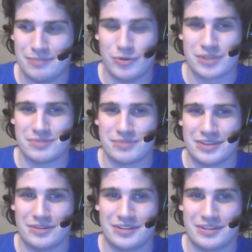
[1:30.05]
points with
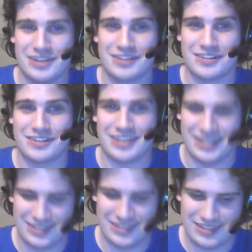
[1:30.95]
the younger
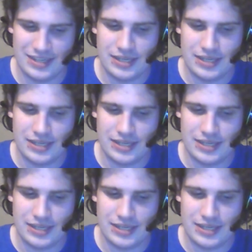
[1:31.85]
kids.